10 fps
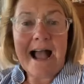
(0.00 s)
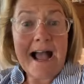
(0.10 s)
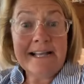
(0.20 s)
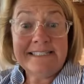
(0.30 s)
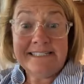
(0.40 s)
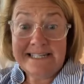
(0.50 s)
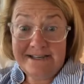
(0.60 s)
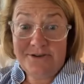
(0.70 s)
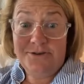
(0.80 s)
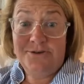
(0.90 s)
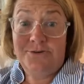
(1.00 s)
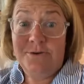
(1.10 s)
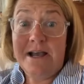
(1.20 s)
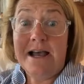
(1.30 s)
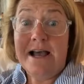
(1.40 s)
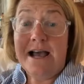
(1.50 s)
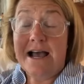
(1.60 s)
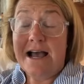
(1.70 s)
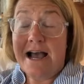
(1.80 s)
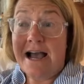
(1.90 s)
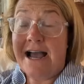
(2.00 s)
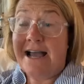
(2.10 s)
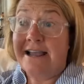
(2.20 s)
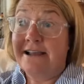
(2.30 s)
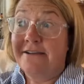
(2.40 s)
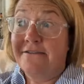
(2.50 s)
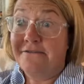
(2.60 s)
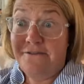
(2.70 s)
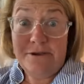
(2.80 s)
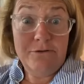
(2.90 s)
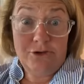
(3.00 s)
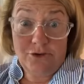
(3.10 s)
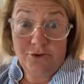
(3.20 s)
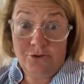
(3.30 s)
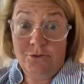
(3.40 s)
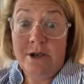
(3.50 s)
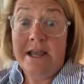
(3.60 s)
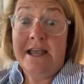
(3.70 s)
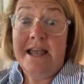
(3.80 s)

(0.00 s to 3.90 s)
I see you, I feel you,